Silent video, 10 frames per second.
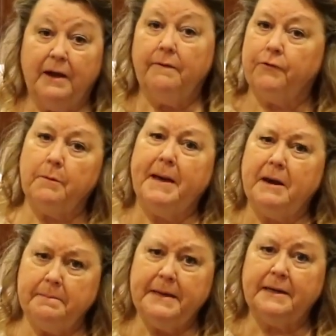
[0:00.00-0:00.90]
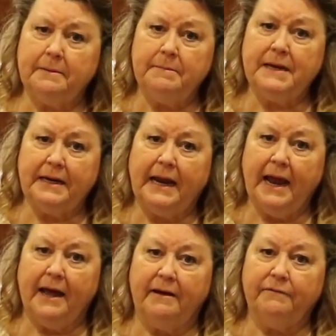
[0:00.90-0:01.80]
for about a minute, minute and a
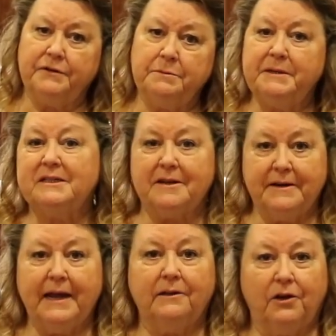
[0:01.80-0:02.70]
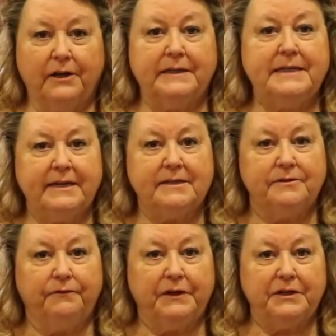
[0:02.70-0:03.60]
half. Depends on how long it takes to
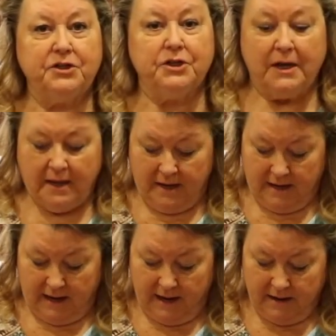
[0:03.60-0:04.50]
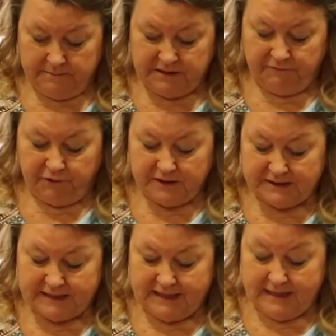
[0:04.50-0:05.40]
finish
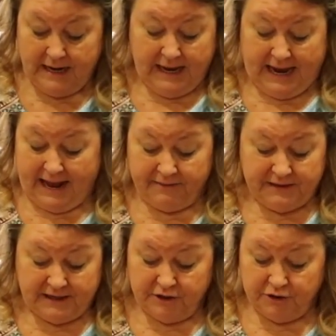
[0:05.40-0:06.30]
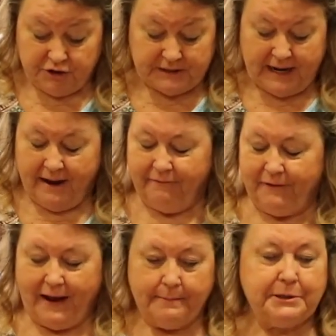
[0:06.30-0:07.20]
defrosting. And then you just have
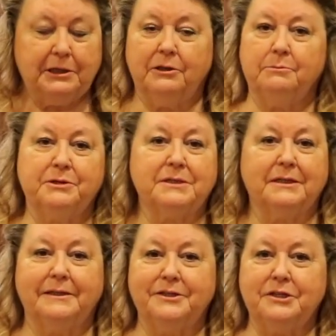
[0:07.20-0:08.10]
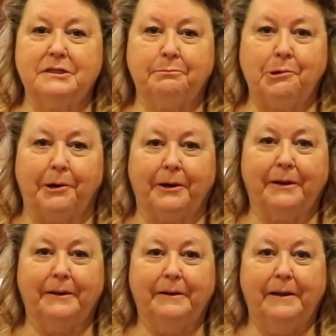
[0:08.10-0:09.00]
absolutely the most delicious pork.
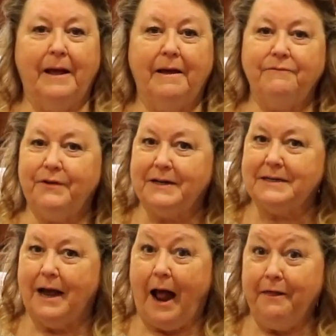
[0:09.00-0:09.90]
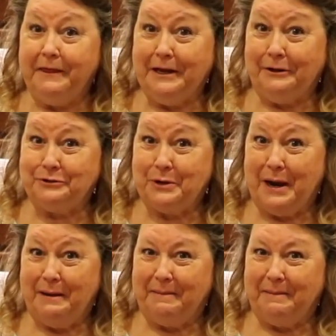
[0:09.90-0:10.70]
In fact, I think I'll try a